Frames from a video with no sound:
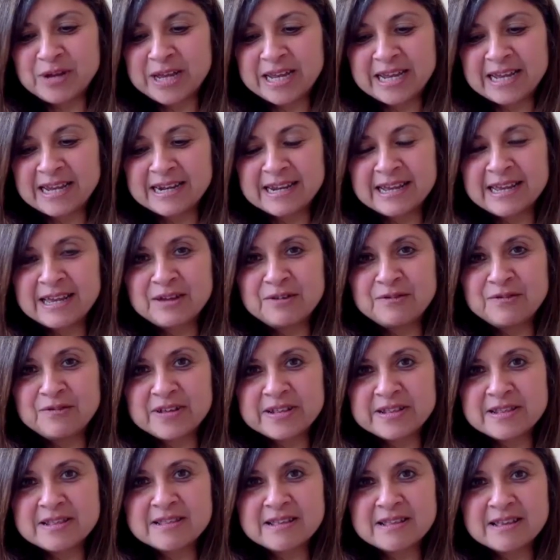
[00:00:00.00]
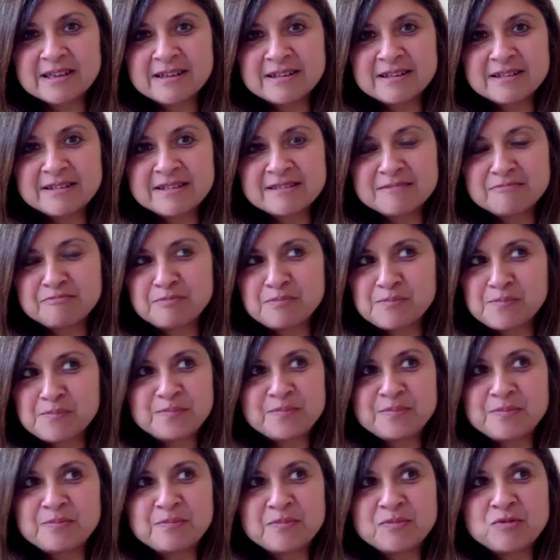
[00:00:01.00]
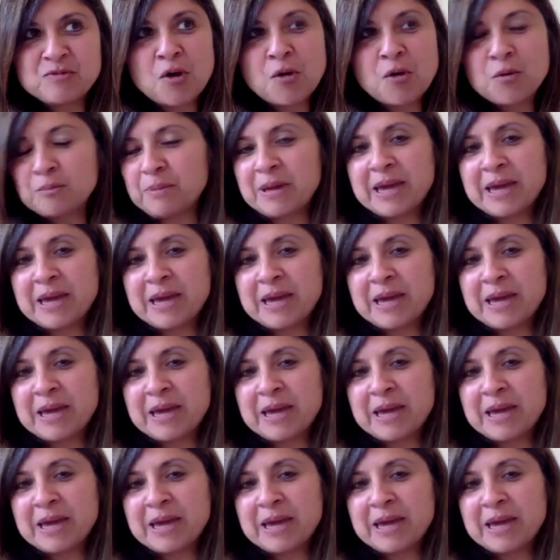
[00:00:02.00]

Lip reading: can give is don't